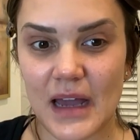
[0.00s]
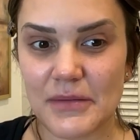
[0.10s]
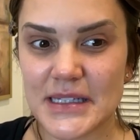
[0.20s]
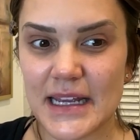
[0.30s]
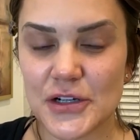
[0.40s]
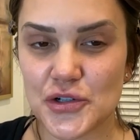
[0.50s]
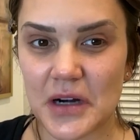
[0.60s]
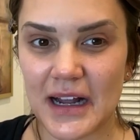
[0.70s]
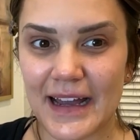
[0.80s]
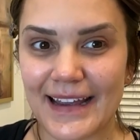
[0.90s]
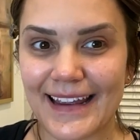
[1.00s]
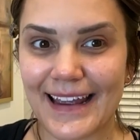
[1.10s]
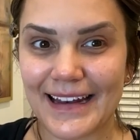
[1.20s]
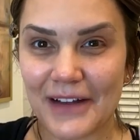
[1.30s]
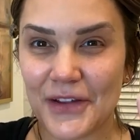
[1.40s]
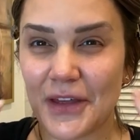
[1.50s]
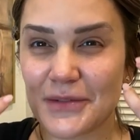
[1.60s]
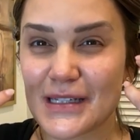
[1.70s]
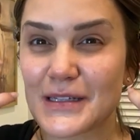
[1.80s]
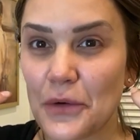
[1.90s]
I would say dry, and everything
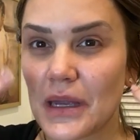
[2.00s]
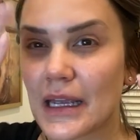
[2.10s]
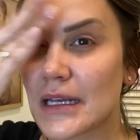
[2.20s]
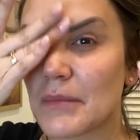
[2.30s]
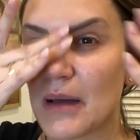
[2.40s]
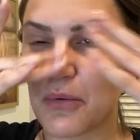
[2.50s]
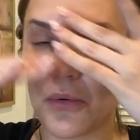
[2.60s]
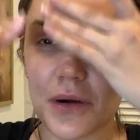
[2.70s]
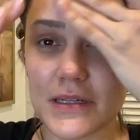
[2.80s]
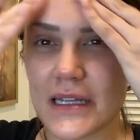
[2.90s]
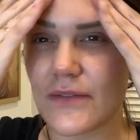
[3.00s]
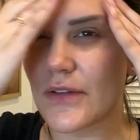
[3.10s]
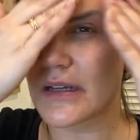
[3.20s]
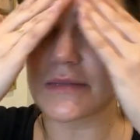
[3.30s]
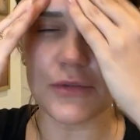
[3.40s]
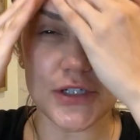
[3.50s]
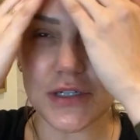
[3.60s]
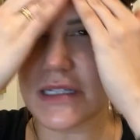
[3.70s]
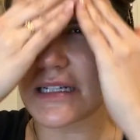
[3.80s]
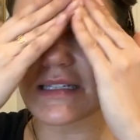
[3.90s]
was soaking into my pores, even though I was
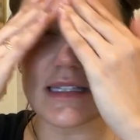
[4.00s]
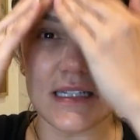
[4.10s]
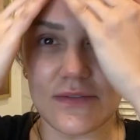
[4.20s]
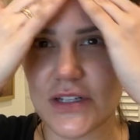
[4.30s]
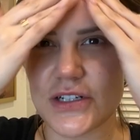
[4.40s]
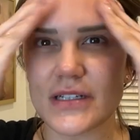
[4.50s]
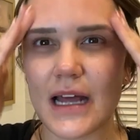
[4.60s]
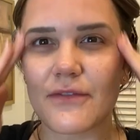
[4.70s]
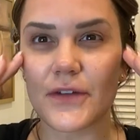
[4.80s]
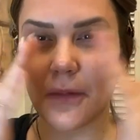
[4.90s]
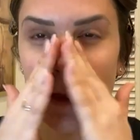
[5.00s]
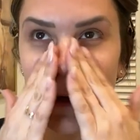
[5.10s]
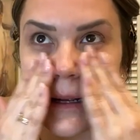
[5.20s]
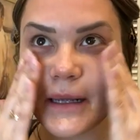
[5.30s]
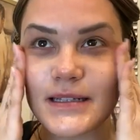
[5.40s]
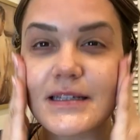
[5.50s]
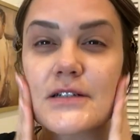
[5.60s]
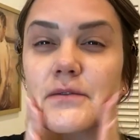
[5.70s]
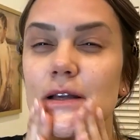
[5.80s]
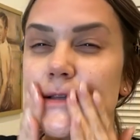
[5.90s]
moisturizing, because the TV just, I feel like,
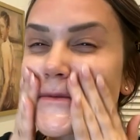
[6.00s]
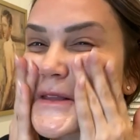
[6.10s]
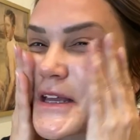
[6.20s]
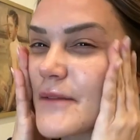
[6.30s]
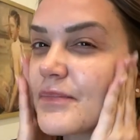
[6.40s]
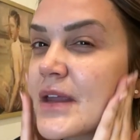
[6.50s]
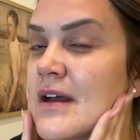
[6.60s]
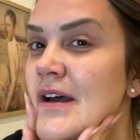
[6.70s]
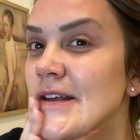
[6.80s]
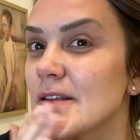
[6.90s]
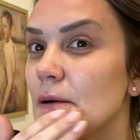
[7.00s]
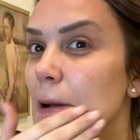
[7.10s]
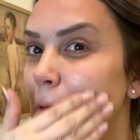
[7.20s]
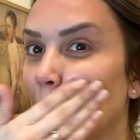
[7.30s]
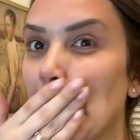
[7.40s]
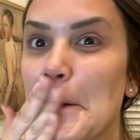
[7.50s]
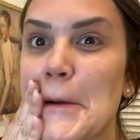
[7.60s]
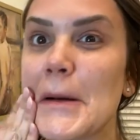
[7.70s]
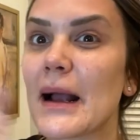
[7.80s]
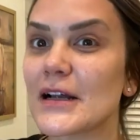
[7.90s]
accentuates everything. So I was like,
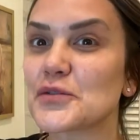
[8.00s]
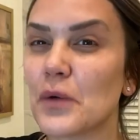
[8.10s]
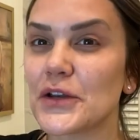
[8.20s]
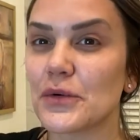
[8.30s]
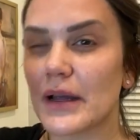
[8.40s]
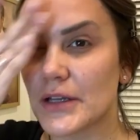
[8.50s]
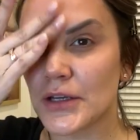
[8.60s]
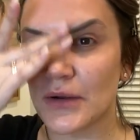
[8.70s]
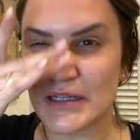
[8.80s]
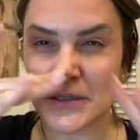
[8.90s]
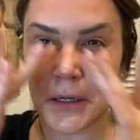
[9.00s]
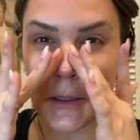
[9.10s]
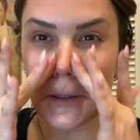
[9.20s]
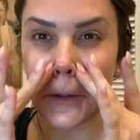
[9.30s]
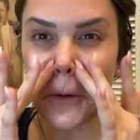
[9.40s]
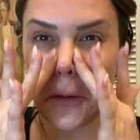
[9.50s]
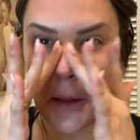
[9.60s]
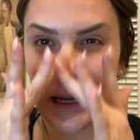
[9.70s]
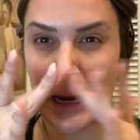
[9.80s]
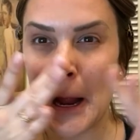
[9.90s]
oh my gosh, what do I do? I started
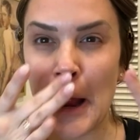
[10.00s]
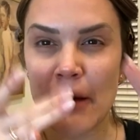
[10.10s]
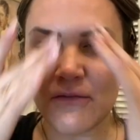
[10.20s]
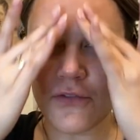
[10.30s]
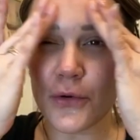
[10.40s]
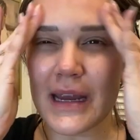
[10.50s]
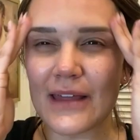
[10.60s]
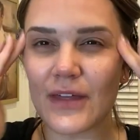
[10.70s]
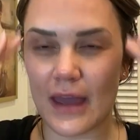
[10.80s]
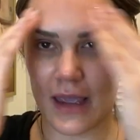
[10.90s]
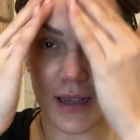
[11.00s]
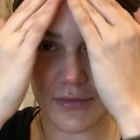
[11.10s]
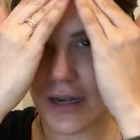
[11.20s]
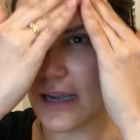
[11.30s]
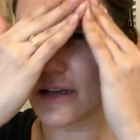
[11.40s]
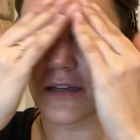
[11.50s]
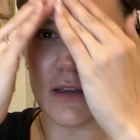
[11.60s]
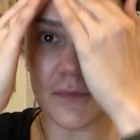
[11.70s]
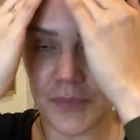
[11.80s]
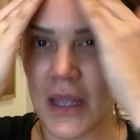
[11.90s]
Googling everything that I could
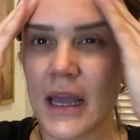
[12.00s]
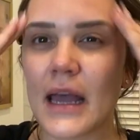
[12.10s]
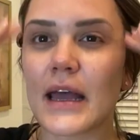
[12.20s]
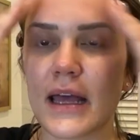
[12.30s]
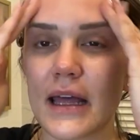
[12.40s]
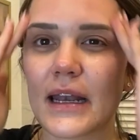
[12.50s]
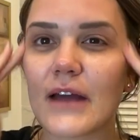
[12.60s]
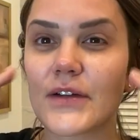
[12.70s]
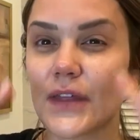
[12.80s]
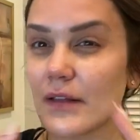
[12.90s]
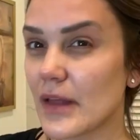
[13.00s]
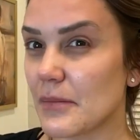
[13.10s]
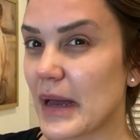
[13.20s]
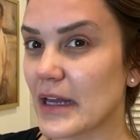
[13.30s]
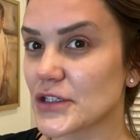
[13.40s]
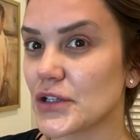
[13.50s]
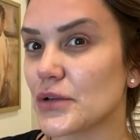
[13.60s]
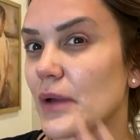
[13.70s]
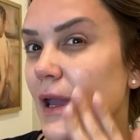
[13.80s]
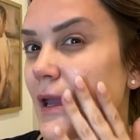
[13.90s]
do, and everything led back
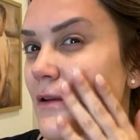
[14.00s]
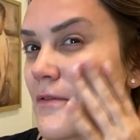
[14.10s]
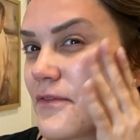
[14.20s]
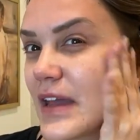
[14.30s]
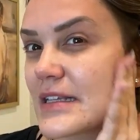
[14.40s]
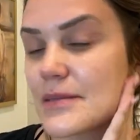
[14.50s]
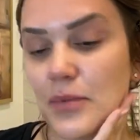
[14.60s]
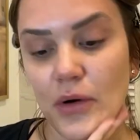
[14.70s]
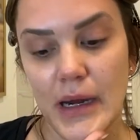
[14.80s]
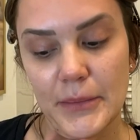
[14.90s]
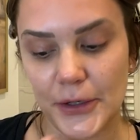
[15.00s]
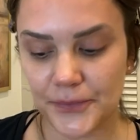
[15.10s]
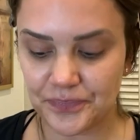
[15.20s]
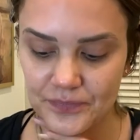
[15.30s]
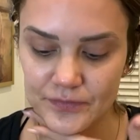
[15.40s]
to a face primer.